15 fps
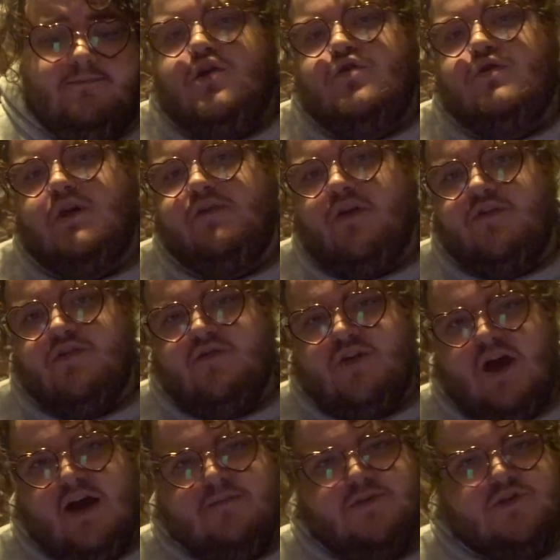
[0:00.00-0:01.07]
You give off the
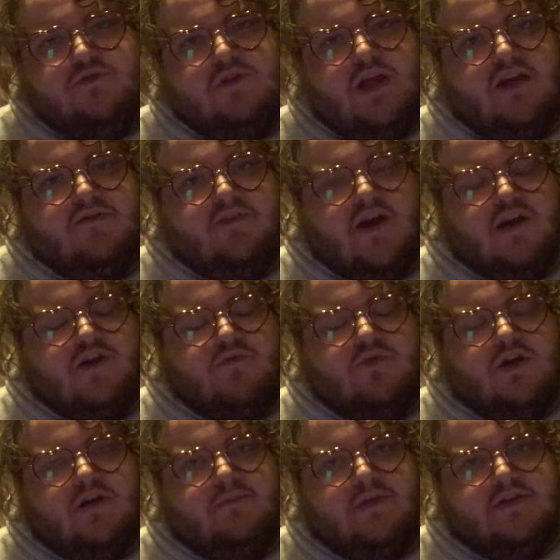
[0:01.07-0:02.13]
vibes you would like
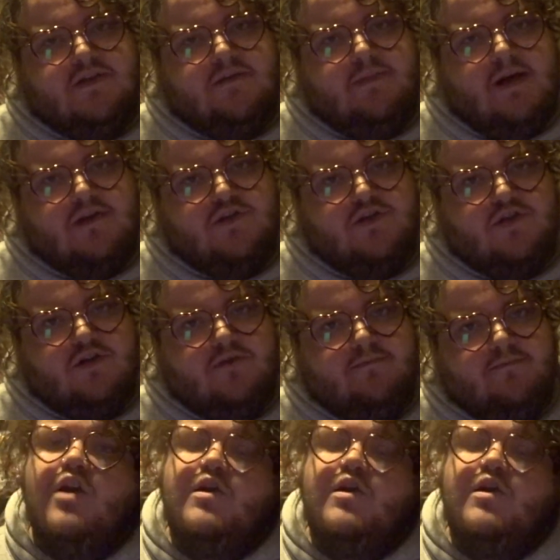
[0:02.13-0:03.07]
Vanderwood and Mystic Messenger.